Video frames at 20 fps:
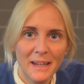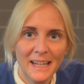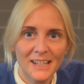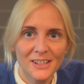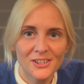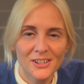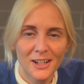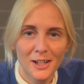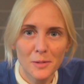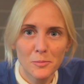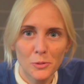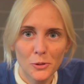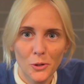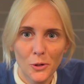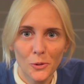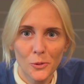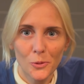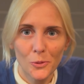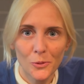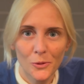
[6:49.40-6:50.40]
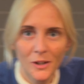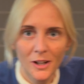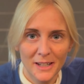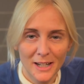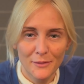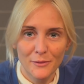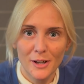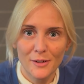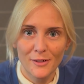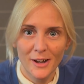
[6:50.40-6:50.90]
biggest airport haul that
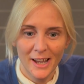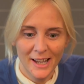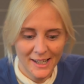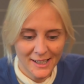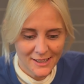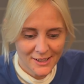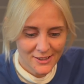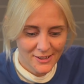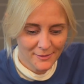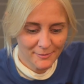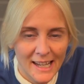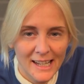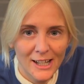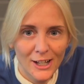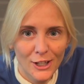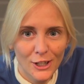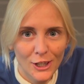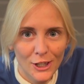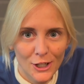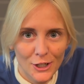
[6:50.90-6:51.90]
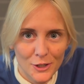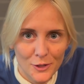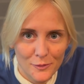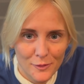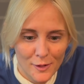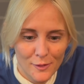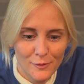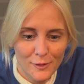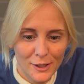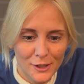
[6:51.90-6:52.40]
I've ever had. A lot of